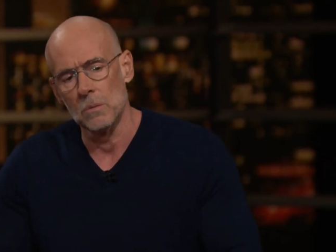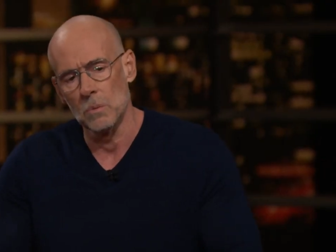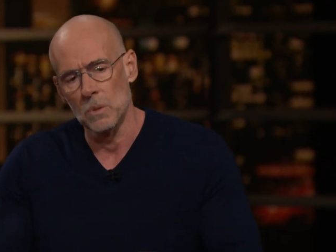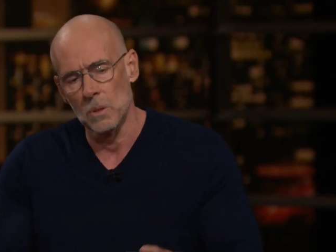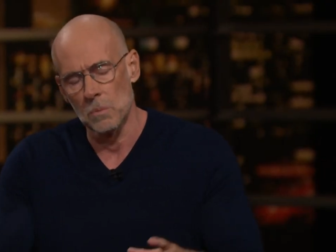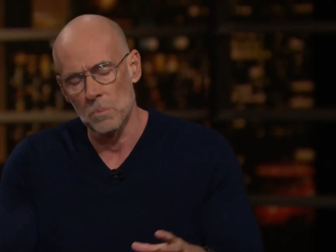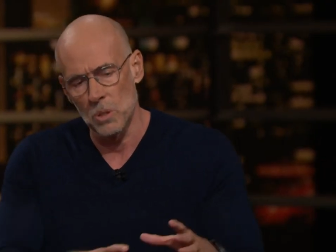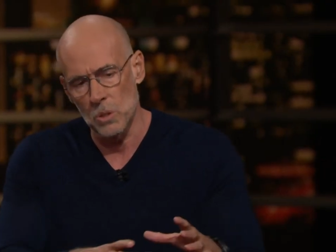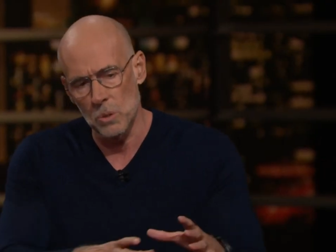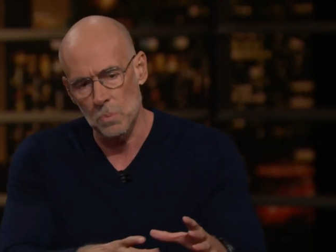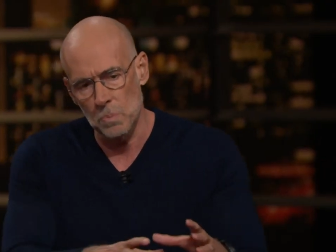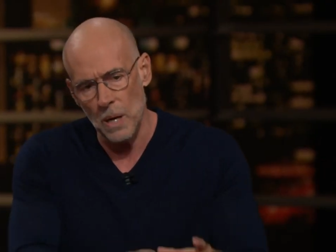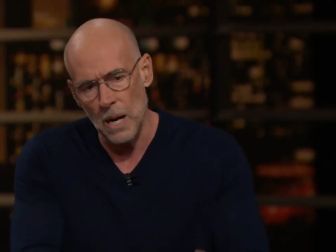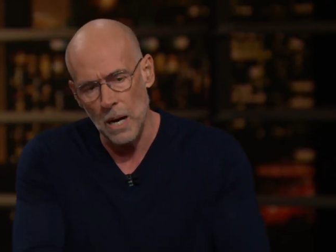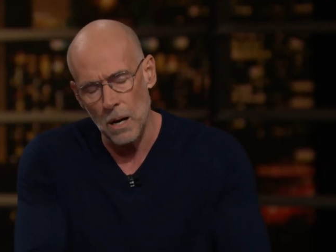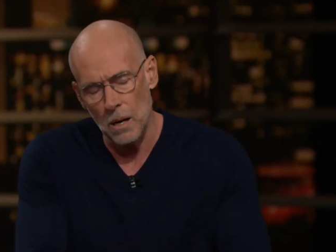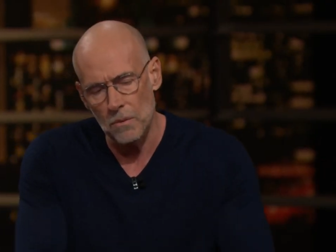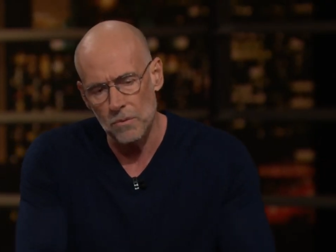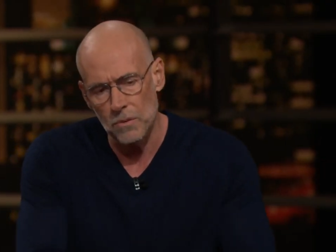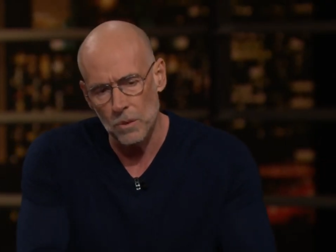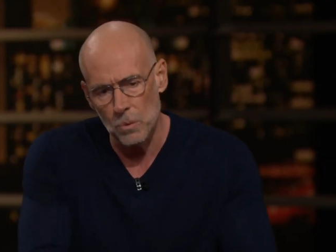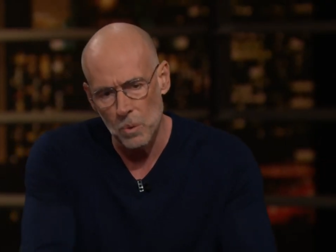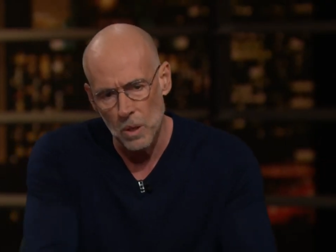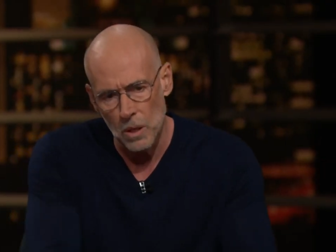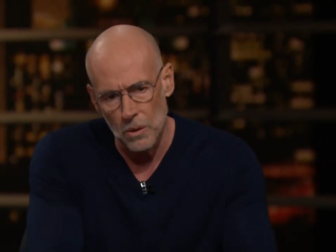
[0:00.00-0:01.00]
When the most
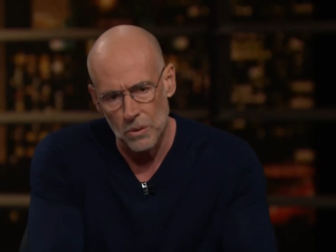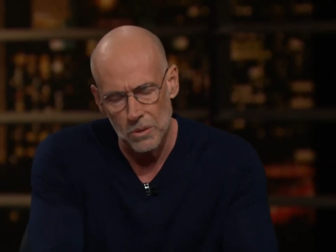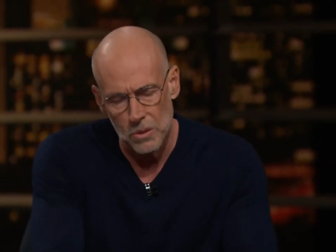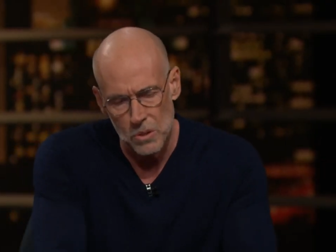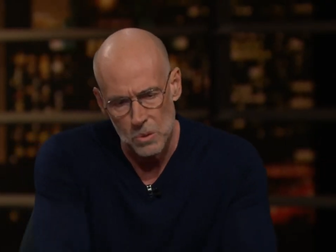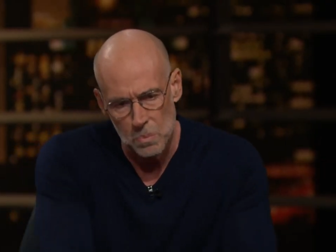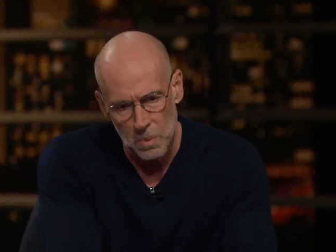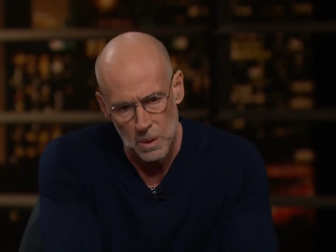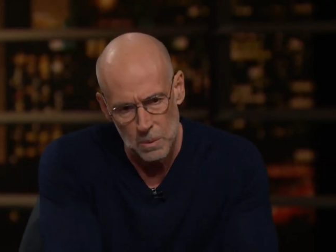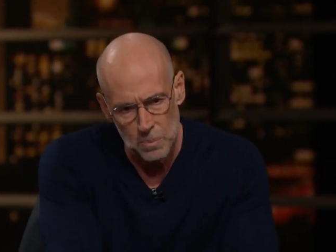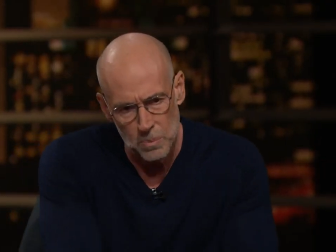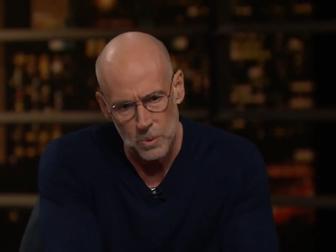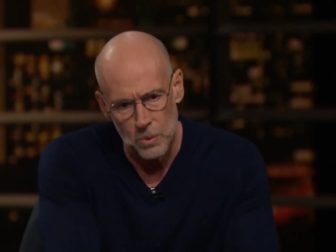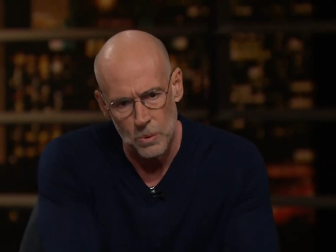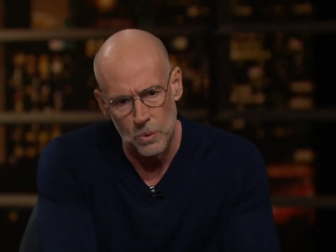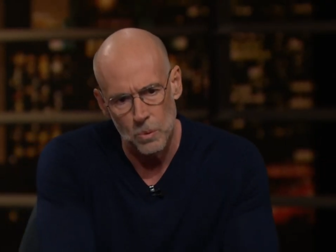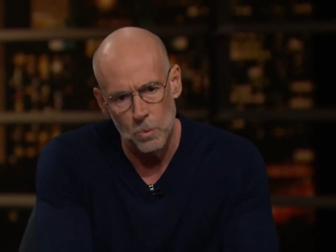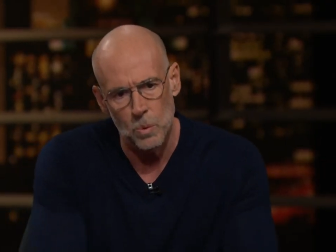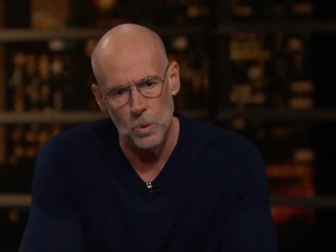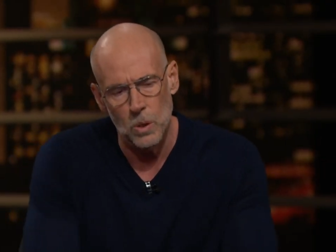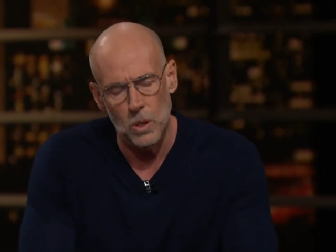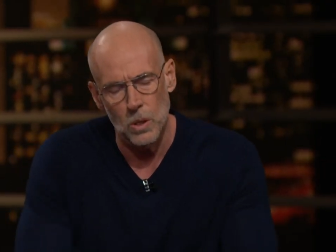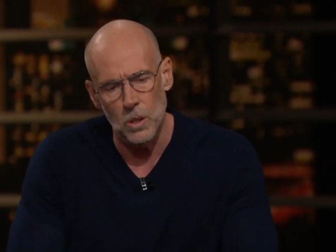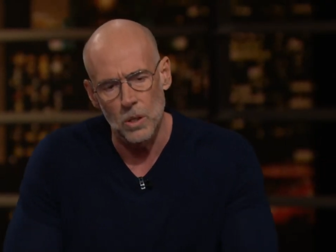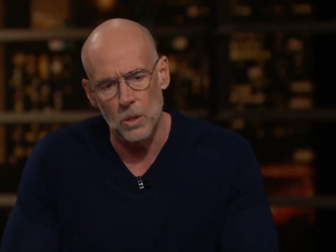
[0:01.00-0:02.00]
powerful, wealthiest people in the
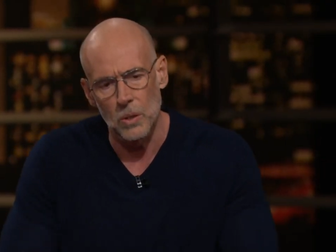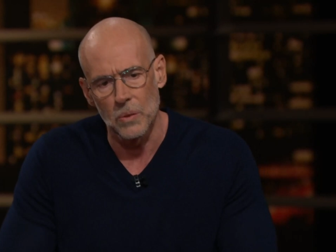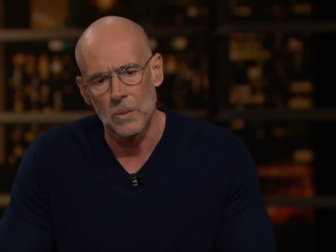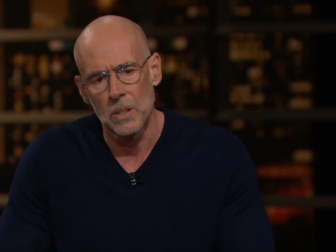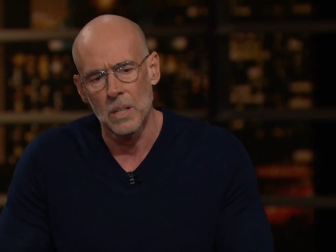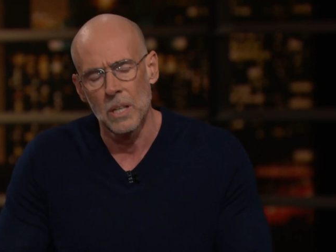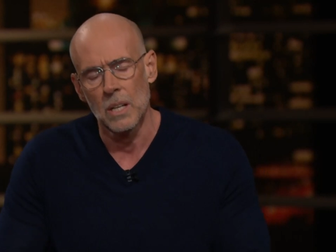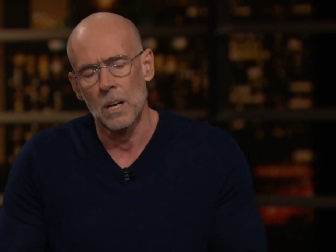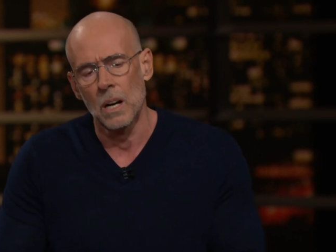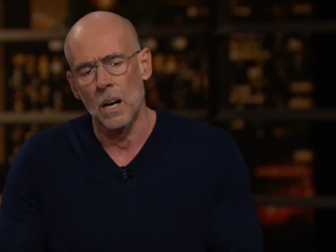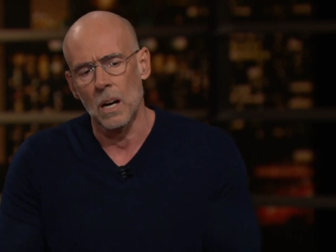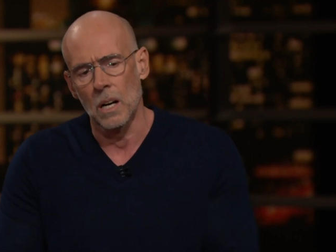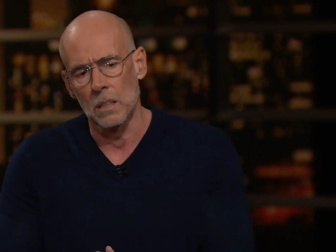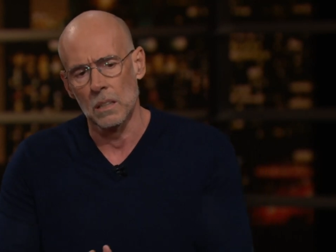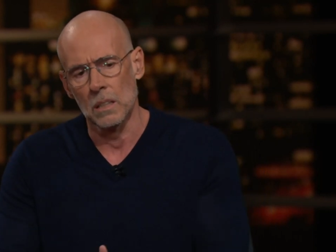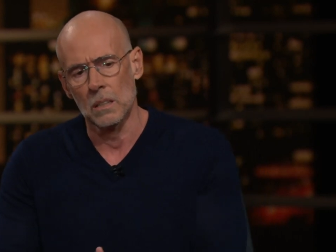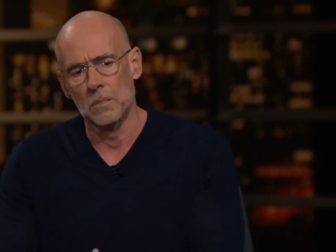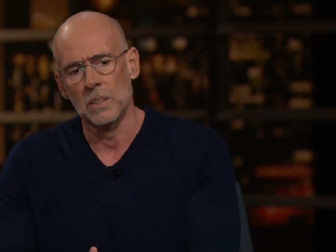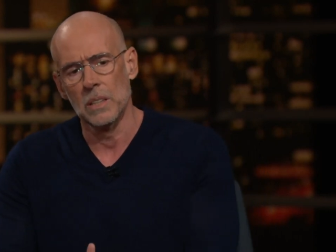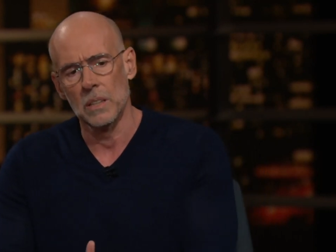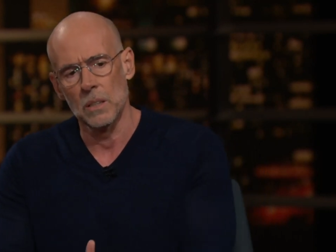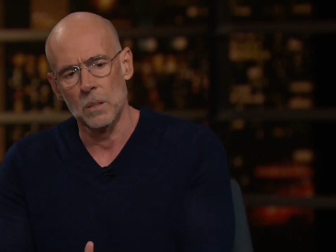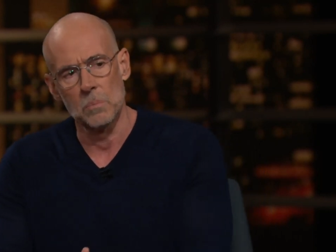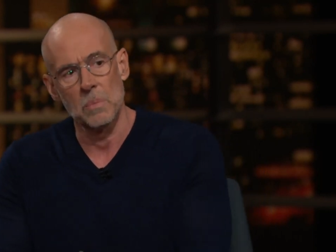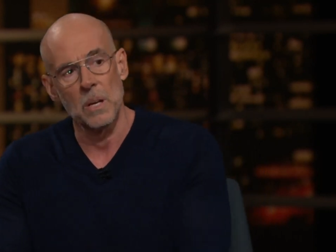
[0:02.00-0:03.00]
world are
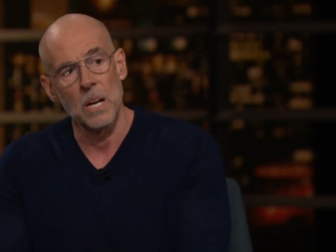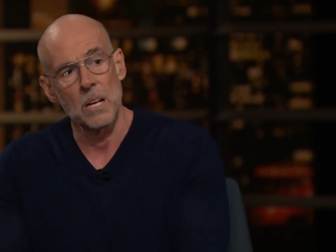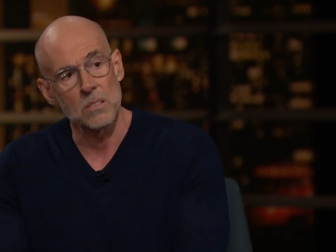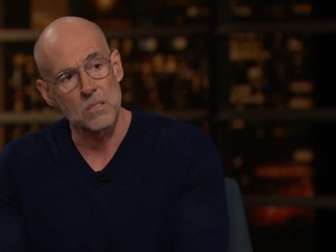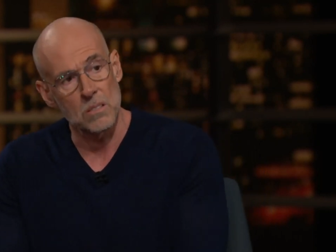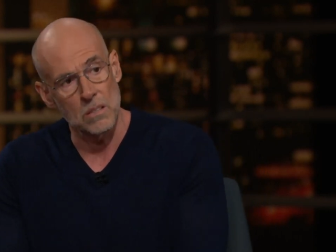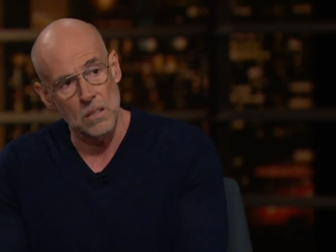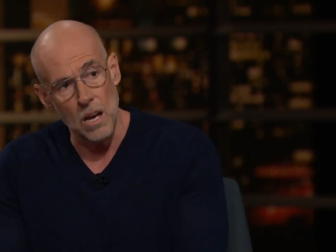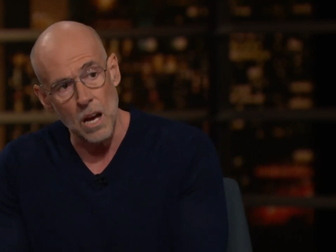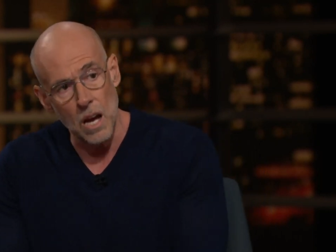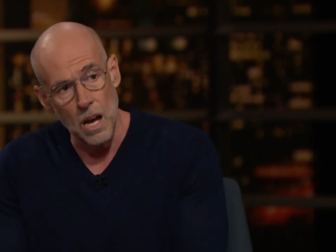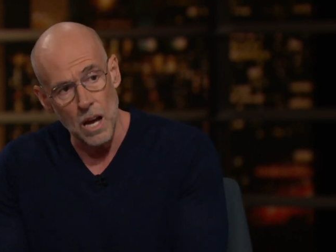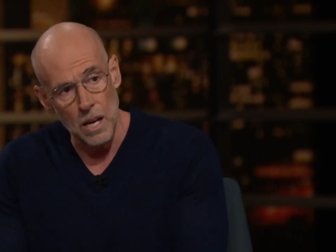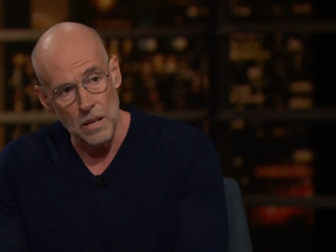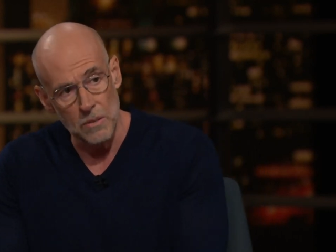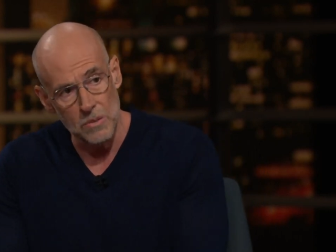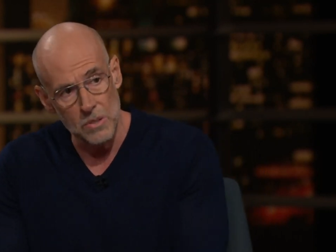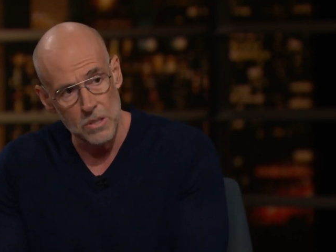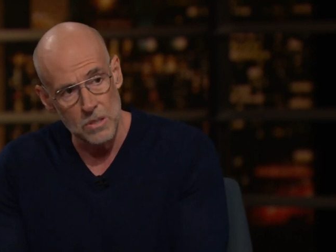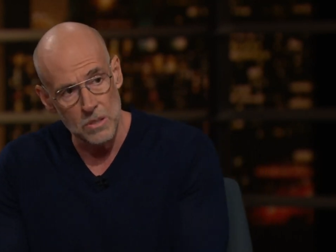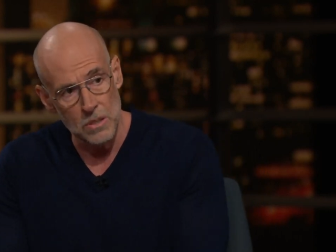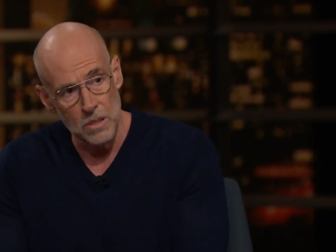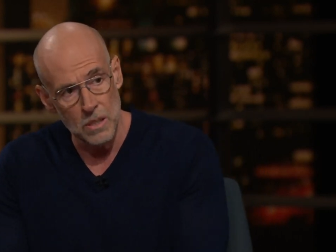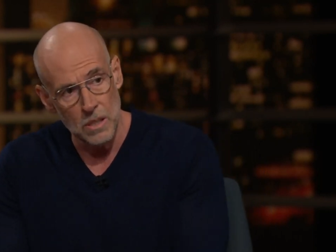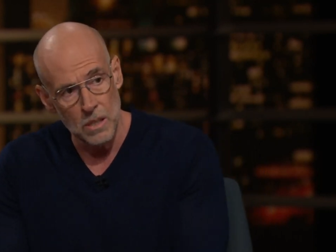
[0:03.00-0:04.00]
living their best
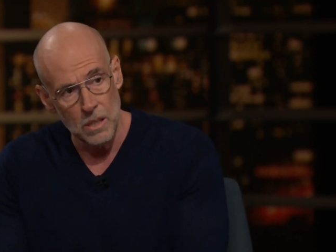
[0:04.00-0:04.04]
lives,